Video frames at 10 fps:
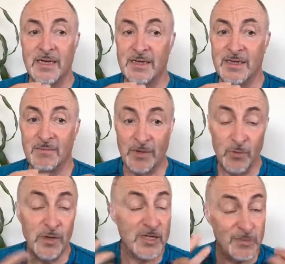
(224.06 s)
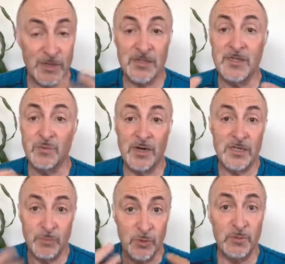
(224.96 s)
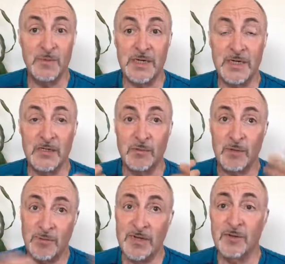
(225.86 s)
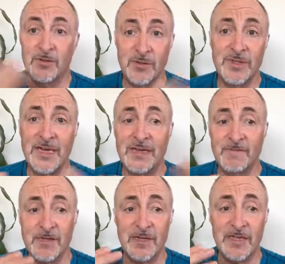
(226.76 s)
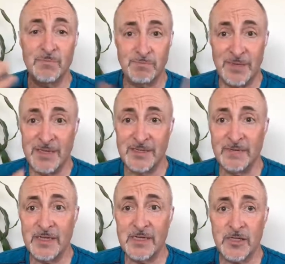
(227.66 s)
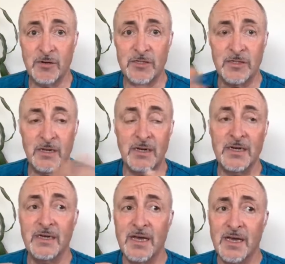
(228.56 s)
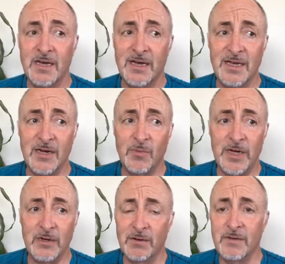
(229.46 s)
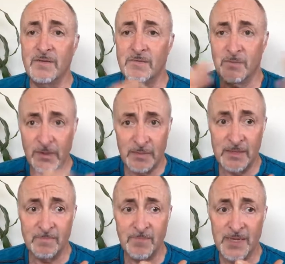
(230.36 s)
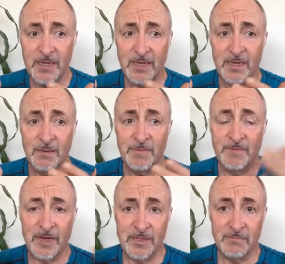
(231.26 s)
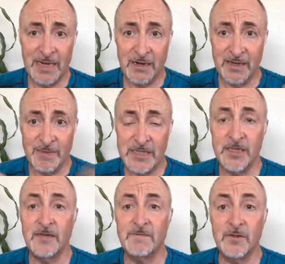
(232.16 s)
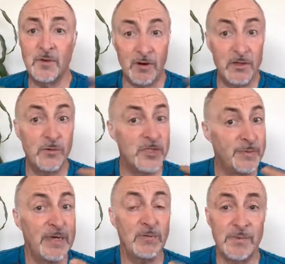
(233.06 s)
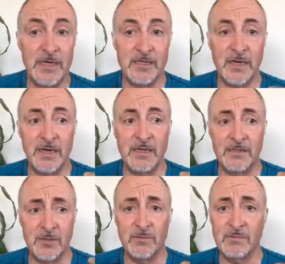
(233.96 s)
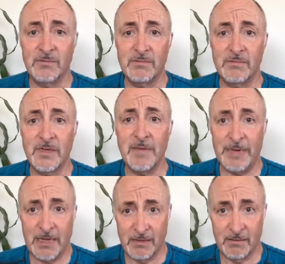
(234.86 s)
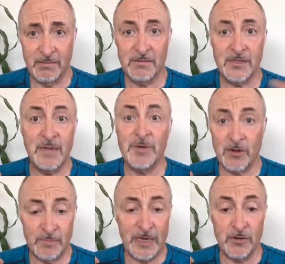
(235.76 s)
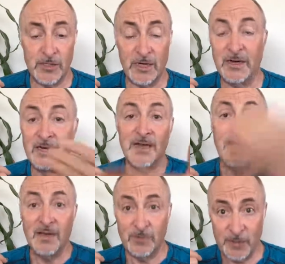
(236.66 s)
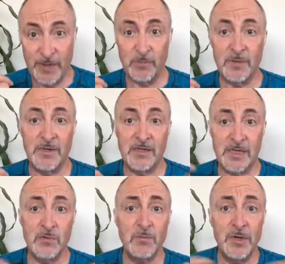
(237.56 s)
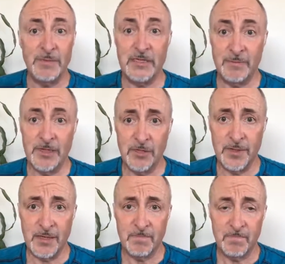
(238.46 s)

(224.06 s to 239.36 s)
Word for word: in my work especially, it's where I support women. And so when men don't do that, it feels like it's, it's like it's crossing the line in a way, not only for women, but for other men like myself who honor and respect women. It's kind of like, dude, get back, step right back across that line, respect women, because that's what we're meant to be doing